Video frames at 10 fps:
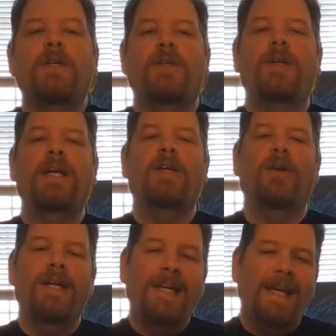so you get
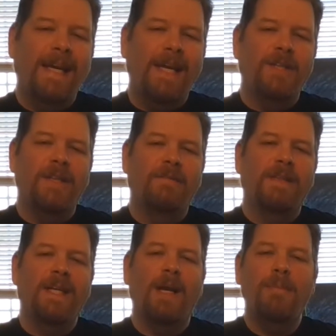alerted each and every
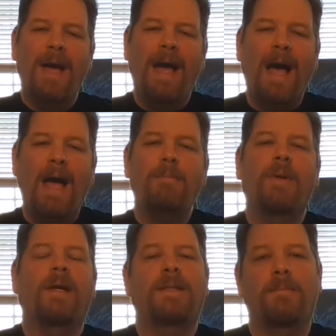time I put
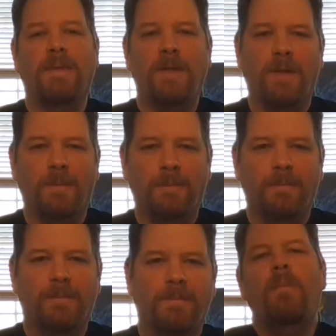out something new.
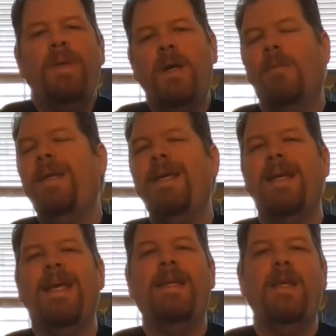Becoming
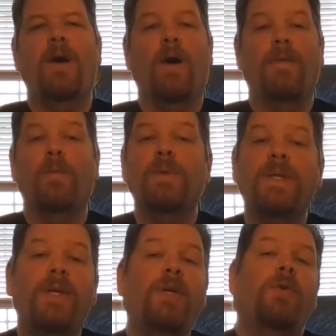an indie author was a
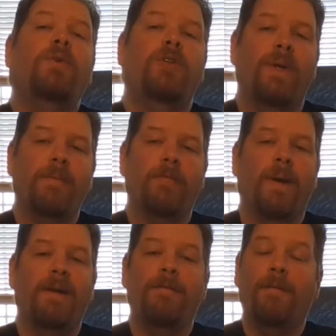huge dream of
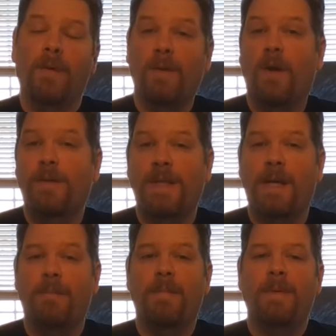mine for a long
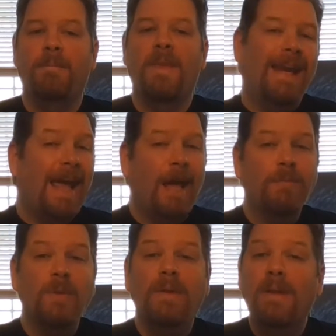time, and I
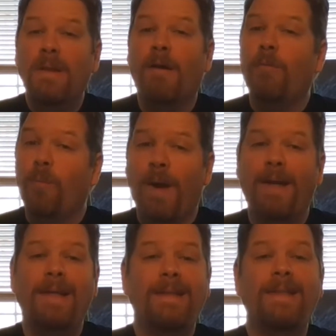absolutely love
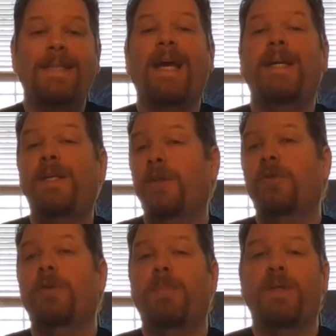writing and designing
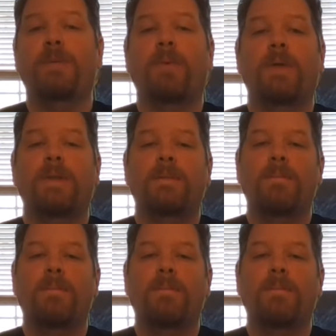children's picture books.